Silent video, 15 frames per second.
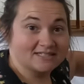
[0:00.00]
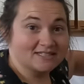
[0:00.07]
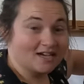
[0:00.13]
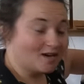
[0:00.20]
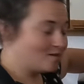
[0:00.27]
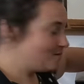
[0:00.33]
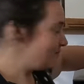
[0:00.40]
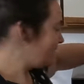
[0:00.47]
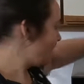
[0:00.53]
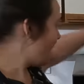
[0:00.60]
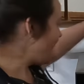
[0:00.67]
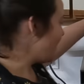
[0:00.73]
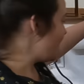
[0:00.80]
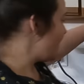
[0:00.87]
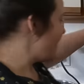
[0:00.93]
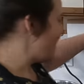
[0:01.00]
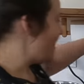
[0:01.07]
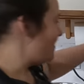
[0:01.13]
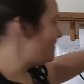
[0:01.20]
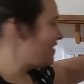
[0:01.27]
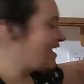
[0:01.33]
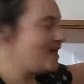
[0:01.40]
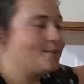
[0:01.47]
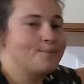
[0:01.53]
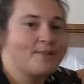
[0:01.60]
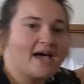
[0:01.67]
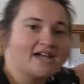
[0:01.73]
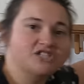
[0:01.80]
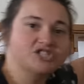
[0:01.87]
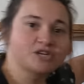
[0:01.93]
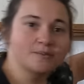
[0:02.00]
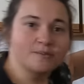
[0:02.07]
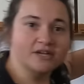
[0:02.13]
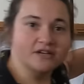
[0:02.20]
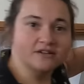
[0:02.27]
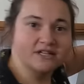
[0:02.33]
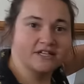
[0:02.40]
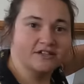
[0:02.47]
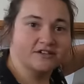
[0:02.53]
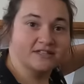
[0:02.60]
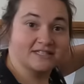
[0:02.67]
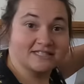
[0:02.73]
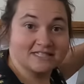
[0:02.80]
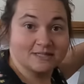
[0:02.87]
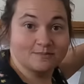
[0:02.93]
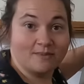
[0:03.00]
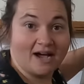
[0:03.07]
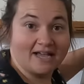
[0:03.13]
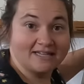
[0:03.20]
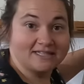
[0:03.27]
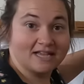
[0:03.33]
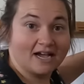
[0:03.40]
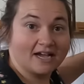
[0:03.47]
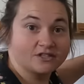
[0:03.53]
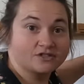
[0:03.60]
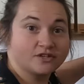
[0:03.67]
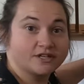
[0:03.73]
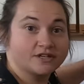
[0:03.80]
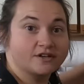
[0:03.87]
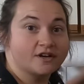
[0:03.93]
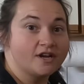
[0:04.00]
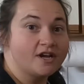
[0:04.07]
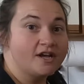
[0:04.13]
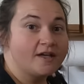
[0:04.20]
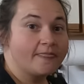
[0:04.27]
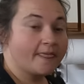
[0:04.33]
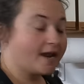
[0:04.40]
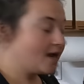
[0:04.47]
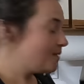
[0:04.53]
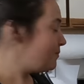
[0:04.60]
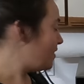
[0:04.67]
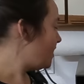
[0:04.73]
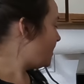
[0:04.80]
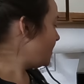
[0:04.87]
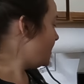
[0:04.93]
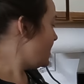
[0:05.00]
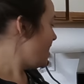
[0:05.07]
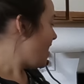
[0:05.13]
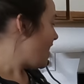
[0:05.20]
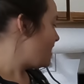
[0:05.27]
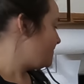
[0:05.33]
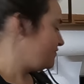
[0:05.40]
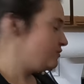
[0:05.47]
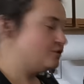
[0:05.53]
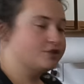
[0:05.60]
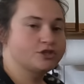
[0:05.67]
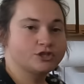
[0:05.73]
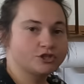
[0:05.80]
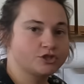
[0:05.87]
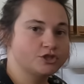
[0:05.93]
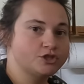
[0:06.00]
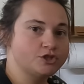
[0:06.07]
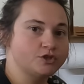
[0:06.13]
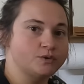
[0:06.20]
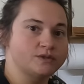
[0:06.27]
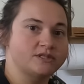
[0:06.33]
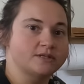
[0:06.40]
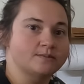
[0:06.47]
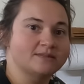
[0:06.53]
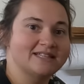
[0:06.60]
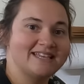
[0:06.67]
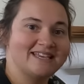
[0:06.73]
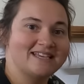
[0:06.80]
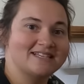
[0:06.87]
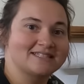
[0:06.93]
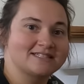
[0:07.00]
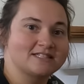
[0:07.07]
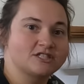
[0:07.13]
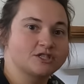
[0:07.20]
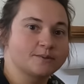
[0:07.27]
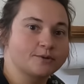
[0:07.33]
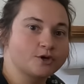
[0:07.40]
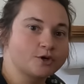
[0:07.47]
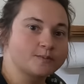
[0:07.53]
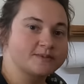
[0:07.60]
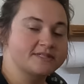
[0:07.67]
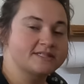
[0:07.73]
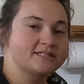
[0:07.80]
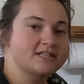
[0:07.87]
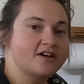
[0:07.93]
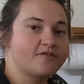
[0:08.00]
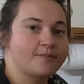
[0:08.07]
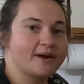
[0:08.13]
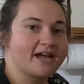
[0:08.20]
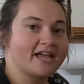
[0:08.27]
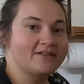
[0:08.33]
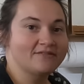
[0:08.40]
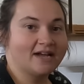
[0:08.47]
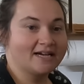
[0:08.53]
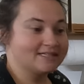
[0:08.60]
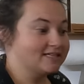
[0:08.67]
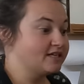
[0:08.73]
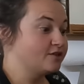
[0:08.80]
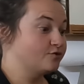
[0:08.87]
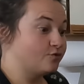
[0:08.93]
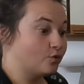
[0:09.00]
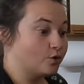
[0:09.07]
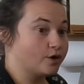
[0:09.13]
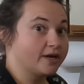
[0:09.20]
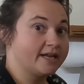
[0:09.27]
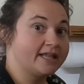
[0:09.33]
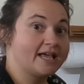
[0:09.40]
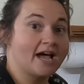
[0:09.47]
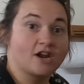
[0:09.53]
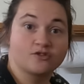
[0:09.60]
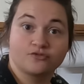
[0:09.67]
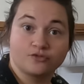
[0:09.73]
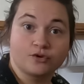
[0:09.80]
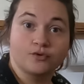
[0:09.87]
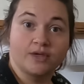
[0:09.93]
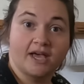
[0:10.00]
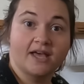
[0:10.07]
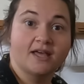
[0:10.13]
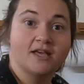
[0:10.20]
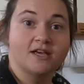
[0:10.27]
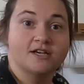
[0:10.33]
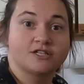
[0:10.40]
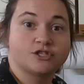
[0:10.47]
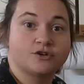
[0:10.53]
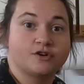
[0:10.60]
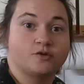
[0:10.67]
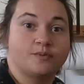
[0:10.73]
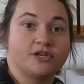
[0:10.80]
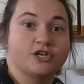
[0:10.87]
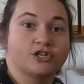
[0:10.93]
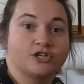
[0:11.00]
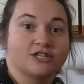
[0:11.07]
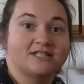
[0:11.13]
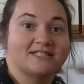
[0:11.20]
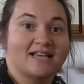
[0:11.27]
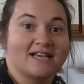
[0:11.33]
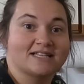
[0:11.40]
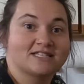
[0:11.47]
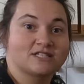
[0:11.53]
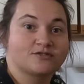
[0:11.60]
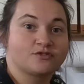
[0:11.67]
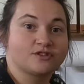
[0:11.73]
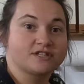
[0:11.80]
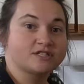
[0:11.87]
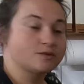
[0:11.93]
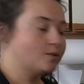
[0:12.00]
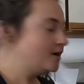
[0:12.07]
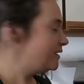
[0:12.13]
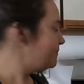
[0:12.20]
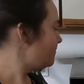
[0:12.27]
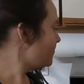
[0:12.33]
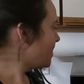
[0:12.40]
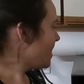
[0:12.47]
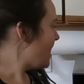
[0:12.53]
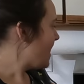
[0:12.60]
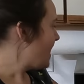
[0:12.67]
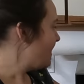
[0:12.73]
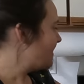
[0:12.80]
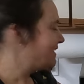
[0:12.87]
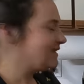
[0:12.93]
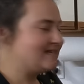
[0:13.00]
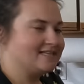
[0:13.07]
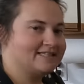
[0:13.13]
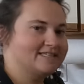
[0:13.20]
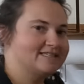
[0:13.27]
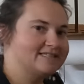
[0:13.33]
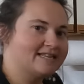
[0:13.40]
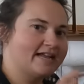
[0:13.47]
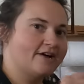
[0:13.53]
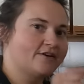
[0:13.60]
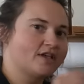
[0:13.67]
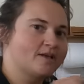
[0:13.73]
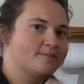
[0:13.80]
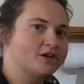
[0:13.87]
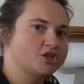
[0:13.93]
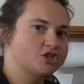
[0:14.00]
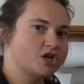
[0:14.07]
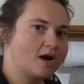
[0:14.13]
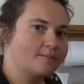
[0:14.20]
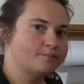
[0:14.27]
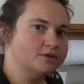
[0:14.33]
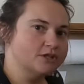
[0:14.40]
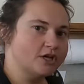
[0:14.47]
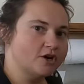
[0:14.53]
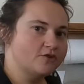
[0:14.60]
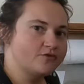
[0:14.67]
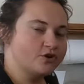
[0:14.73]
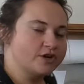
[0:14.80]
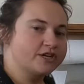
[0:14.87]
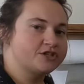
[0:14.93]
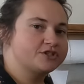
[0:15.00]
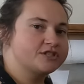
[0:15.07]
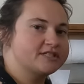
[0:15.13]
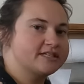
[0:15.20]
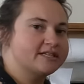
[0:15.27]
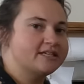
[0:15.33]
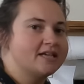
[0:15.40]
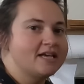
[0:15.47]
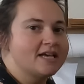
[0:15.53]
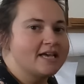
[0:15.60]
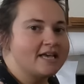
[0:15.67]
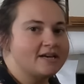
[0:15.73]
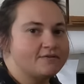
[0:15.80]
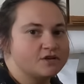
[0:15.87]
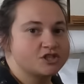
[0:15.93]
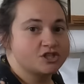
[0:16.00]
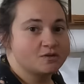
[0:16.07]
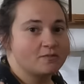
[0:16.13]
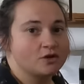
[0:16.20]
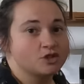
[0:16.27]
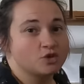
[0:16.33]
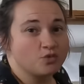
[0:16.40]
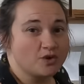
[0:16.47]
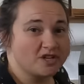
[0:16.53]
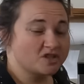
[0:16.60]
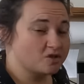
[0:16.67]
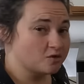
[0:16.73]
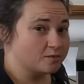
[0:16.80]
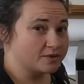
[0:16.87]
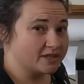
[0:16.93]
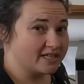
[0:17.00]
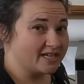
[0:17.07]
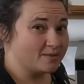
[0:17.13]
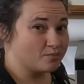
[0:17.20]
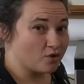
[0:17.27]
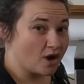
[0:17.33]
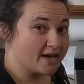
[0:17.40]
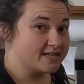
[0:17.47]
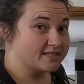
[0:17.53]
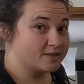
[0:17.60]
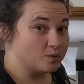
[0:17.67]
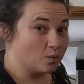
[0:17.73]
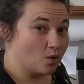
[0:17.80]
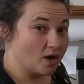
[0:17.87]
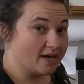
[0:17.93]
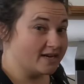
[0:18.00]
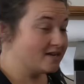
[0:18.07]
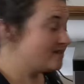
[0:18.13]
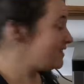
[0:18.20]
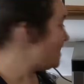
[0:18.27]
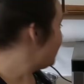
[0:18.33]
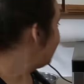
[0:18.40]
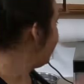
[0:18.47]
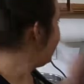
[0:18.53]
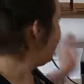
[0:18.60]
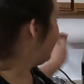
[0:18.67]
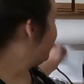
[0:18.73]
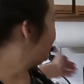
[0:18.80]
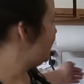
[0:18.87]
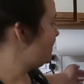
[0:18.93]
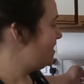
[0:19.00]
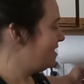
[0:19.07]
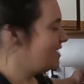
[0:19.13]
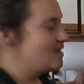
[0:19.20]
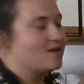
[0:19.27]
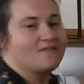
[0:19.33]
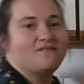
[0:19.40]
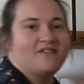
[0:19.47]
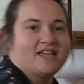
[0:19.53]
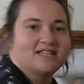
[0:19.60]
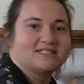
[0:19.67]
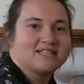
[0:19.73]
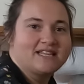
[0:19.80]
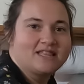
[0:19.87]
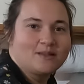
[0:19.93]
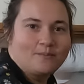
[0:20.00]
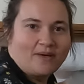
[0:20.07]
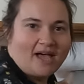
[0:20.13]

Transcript: some. I have a Magic Mill here. This is my dehydrator that I bought. I've used it to do some leeks and some herbs and stuff, but I have not done it for any kind of fruit yet, so it would be a good test for this one. I can link this down in my shop below if you're interested. It was the most reasonably priced one that had vents in the